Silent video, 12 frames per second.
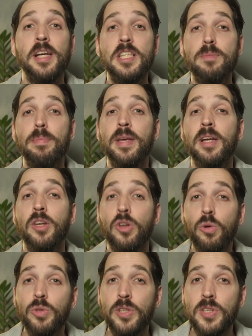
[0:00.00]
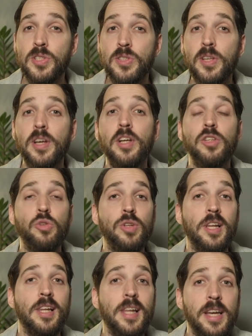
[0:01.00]
is being noticed through
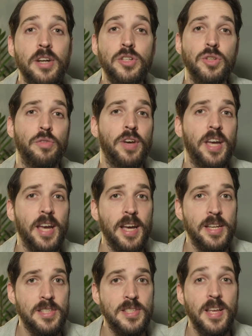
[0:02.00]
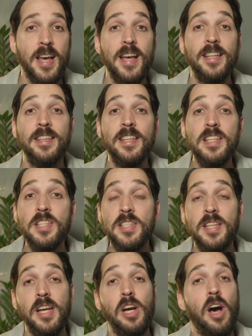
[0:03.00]
the layers of haze, and this
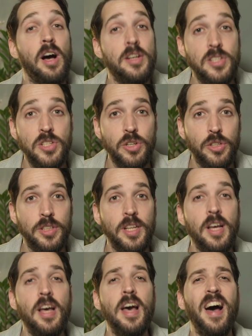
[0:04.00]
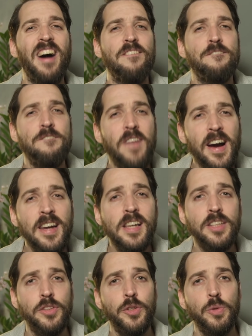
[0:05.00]
is a concert, a
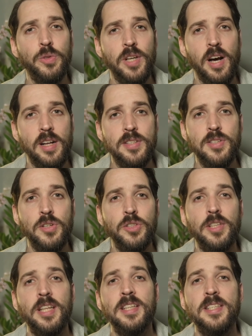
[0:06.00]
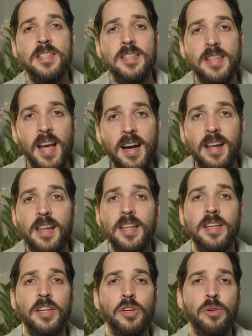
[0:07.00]
finely tuned concert that is
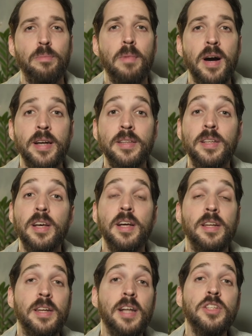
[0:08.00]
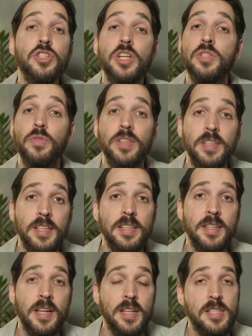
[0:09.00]
tackling your mind not just with
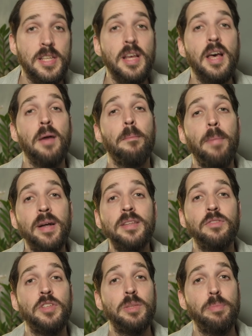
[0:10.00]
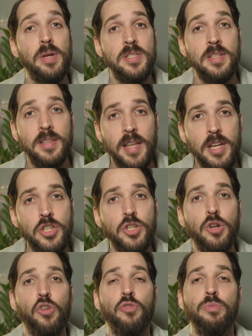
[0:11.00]
details, but with
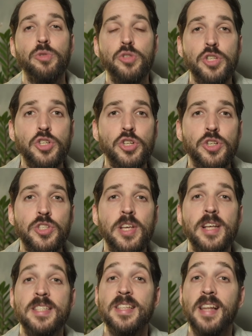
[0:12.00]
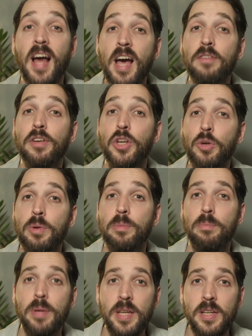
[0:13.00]
presentation of musicians as live human
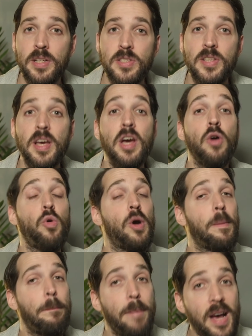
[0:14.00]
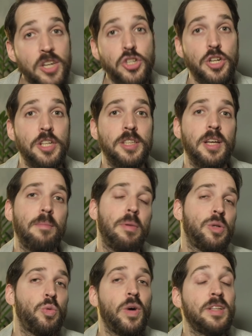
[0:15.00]
beings who are passionate
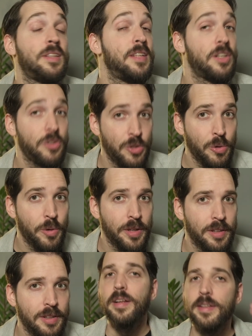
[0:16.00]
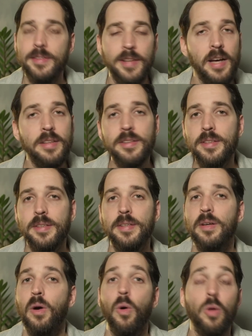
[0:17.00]
about what they are doing. That
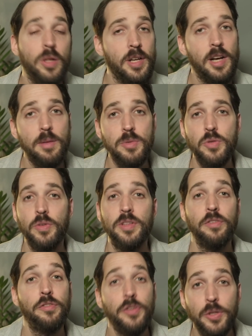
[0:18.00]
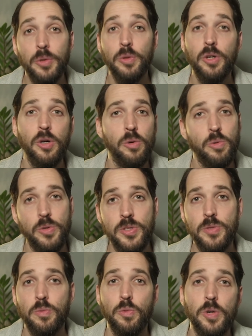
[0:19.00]
all comes with a few
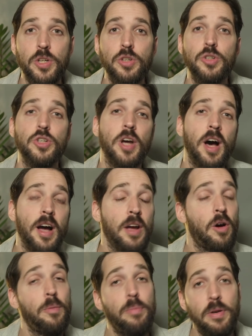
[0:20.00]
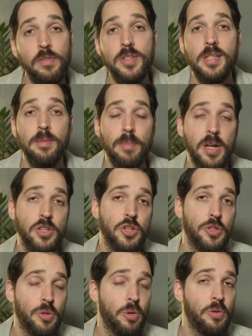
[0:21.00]
cons, which I previously
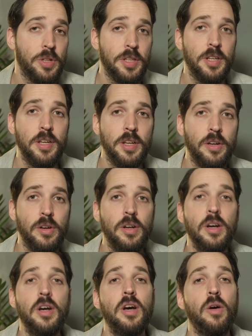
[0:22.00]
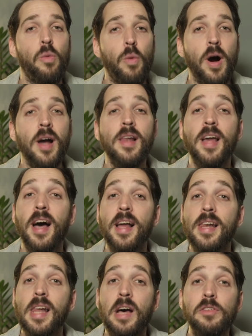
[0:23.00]
mentioned already here. While I
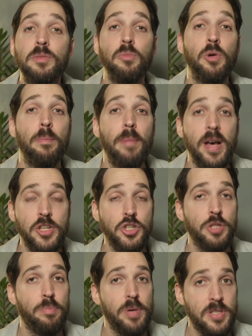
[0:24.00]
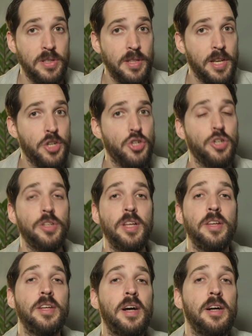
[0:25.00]
loved more passionate presentation
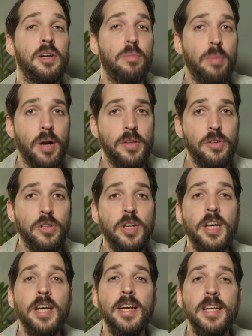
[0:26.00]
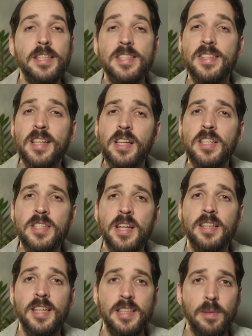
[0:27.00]
than younger brother, it still is
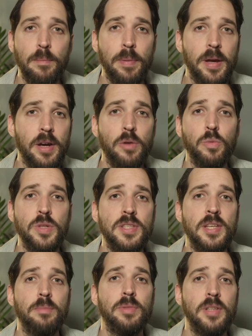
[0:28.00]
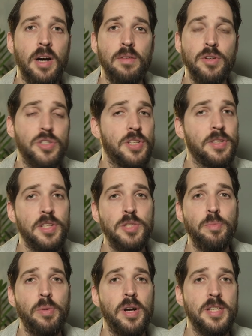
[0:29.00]
not at a pair with some towers in this
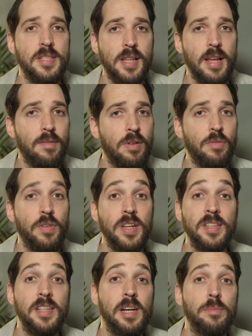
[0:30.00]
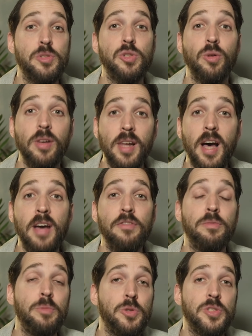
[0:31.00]
price level when it comes to
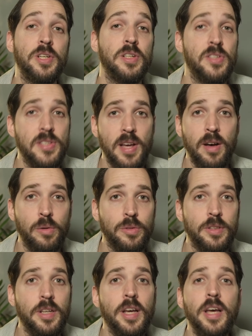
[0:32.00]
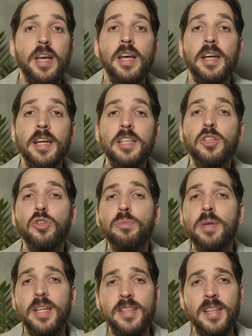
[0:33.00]
live musical sound. It could
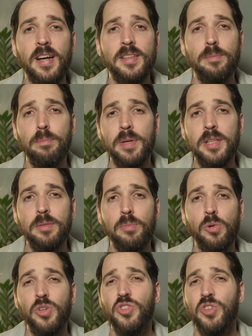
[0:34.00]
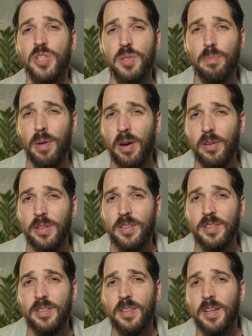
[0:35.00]
be a tad bit more transparent.